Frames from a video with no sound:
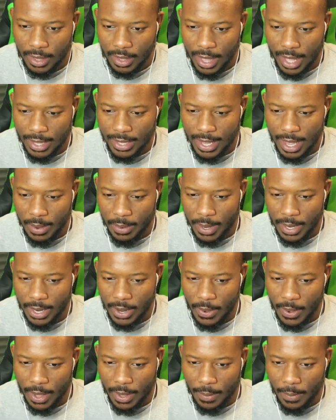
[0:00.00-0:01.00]
That's how we
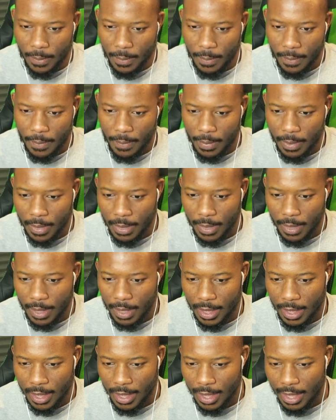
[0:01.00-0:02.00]
do it.
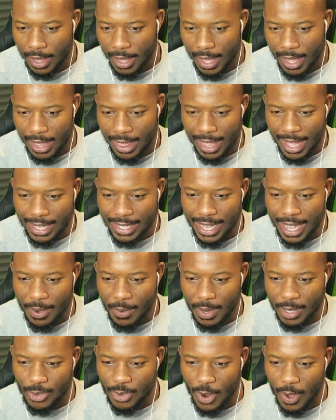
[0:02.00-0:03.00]
That's
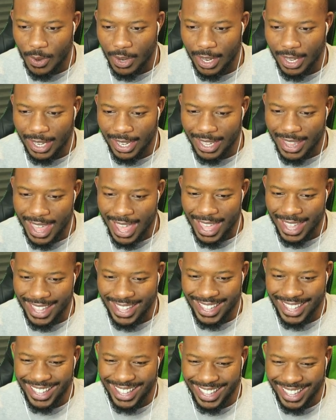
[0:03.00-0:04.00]
how we troll it. Look at
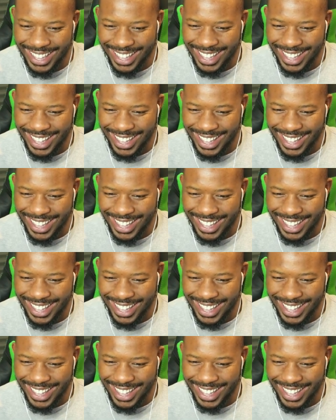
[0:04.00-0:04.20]
that.